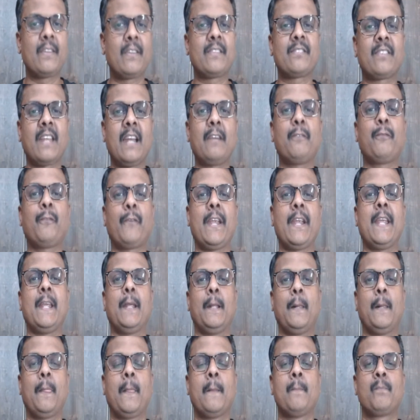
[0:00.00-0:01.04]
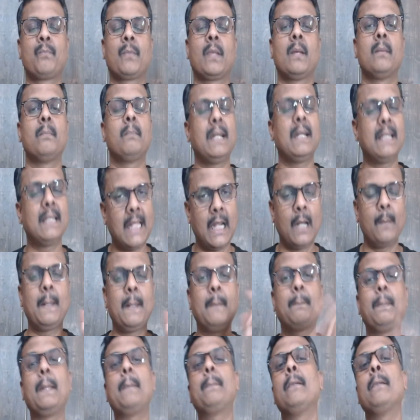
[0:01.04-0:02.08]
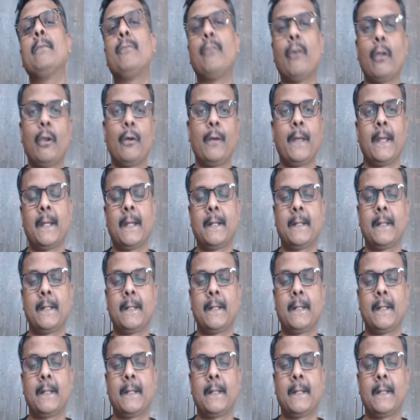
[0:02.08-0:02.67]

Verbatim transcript: set free. But there will be people following